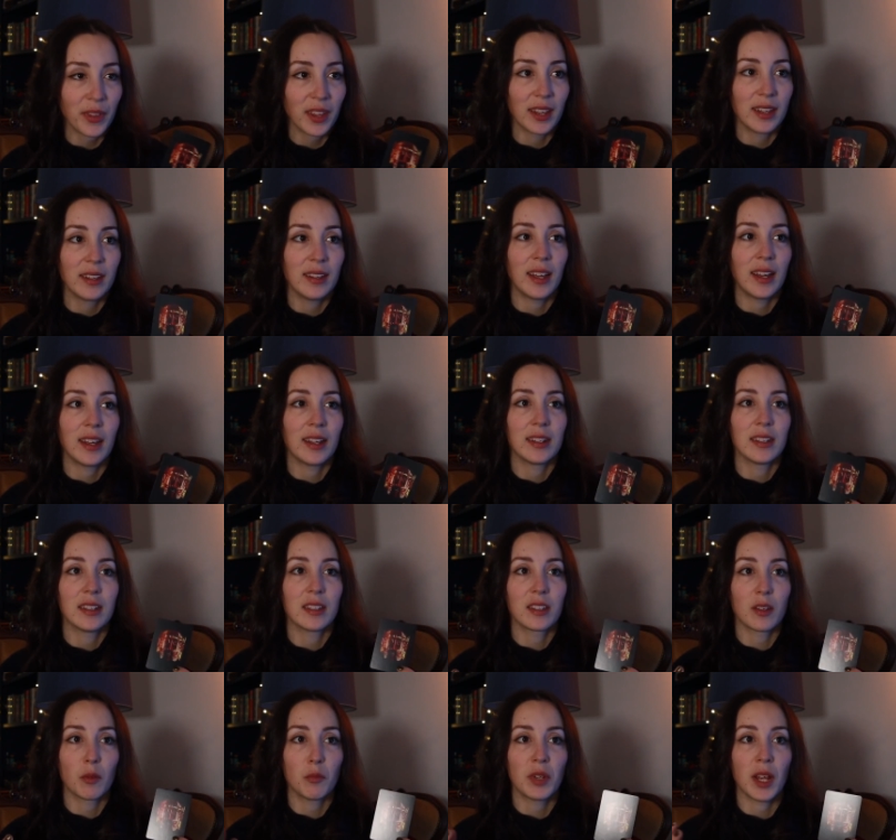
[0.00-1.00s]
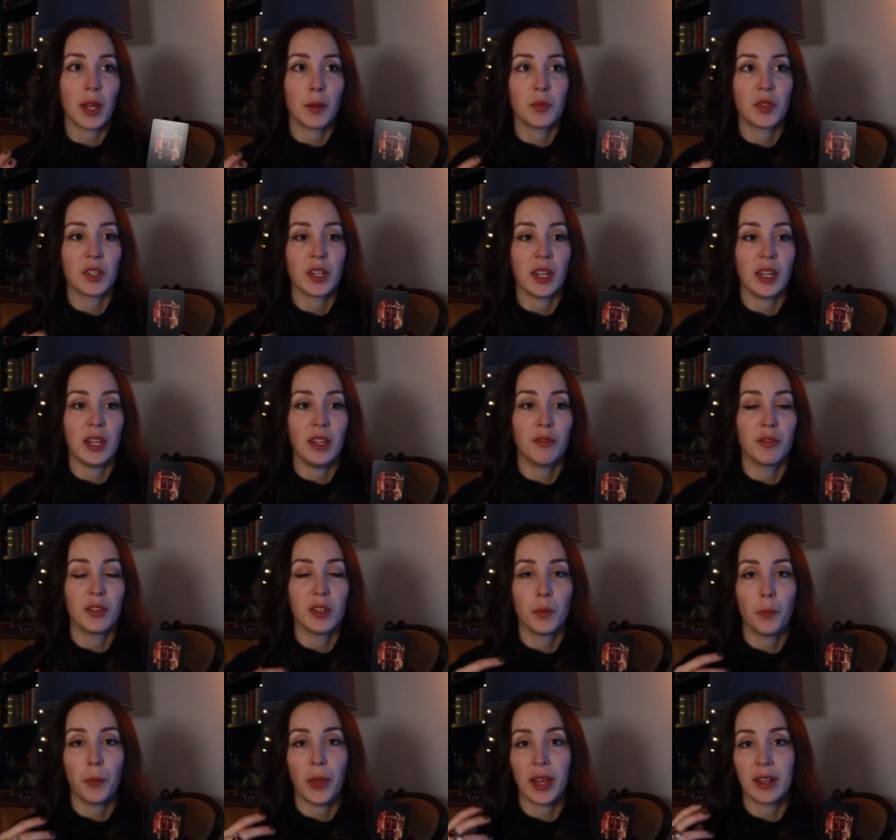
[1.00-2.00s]
and that sometimes they even
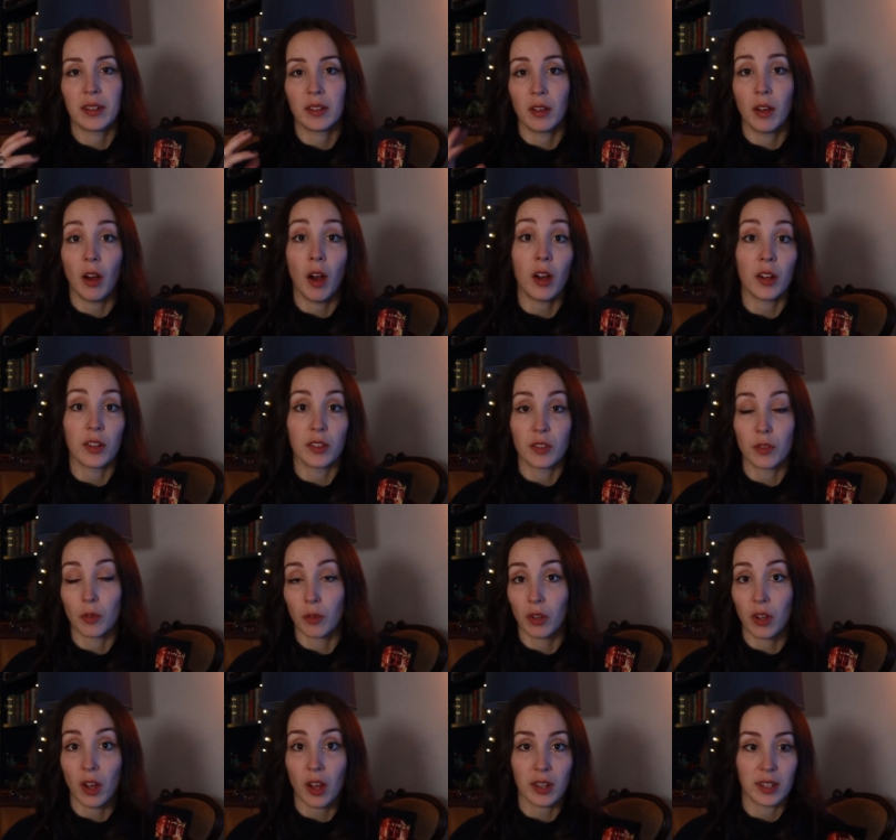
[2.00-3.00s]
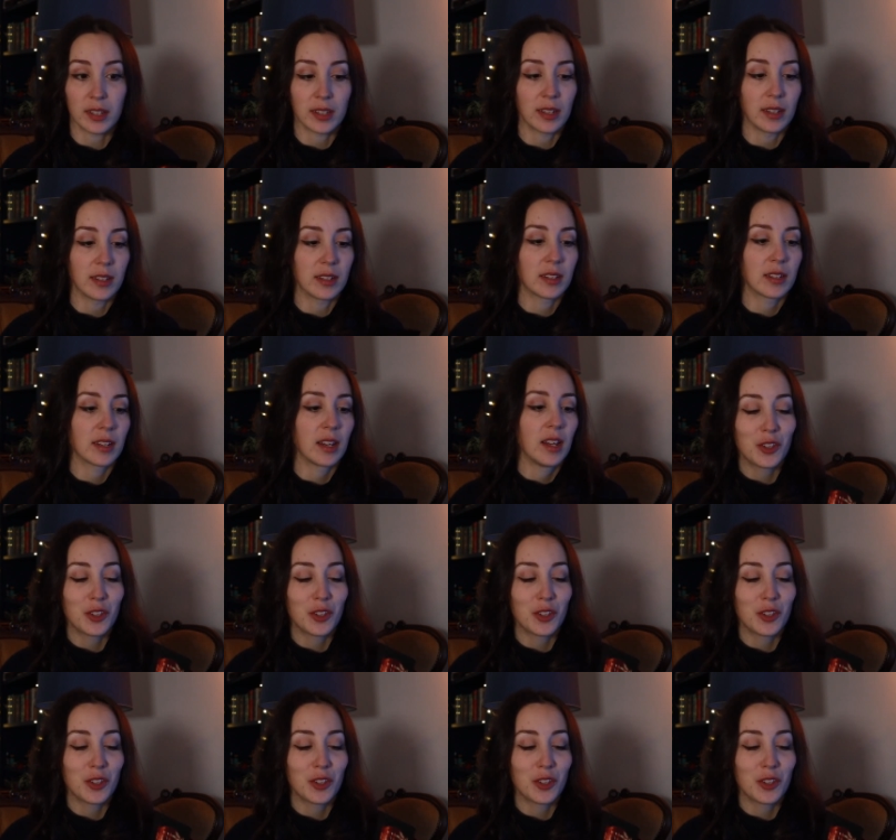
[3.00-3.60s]
depict gods or goddesses.